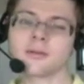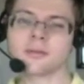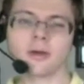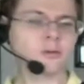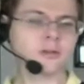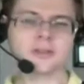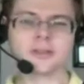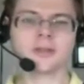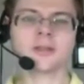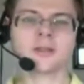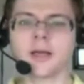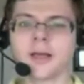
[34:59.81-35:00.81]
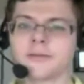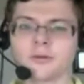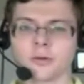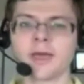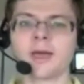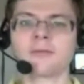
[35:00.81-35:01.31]
The only thing in life
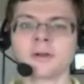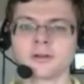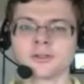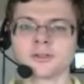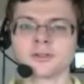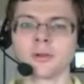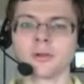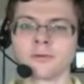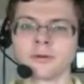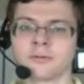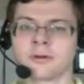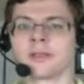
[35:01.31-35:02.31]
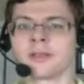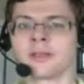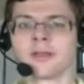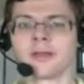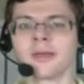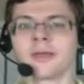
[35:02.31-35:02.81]
we have control over,
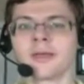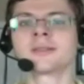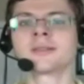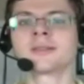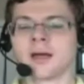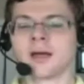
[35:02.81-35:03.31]
really, is